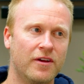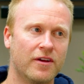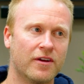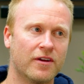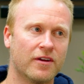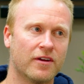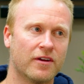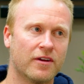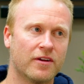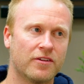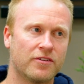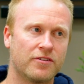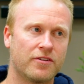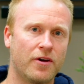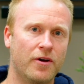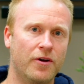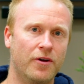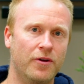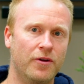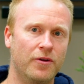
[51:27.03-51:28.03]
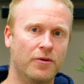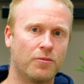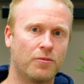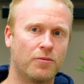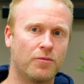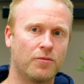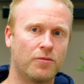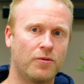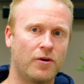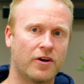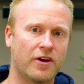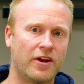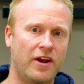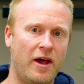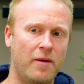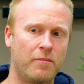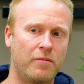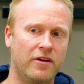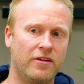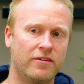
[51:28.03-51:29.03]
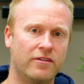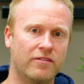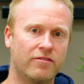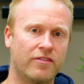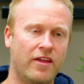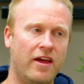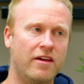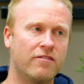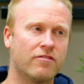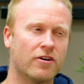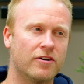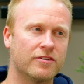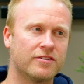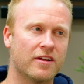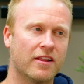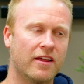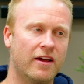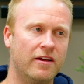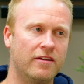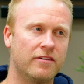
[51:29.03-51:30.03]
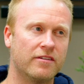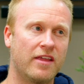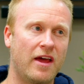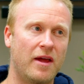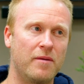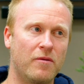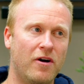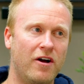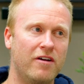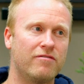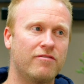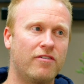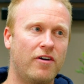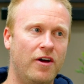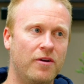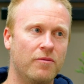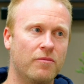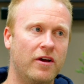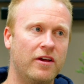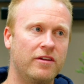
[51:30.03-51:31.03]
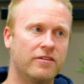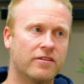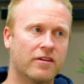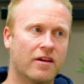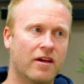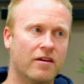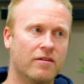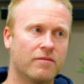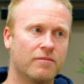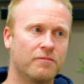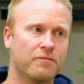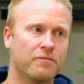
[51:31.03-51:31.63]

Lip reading: Yeah. So what can happen is if they've got delays, they might find ways to get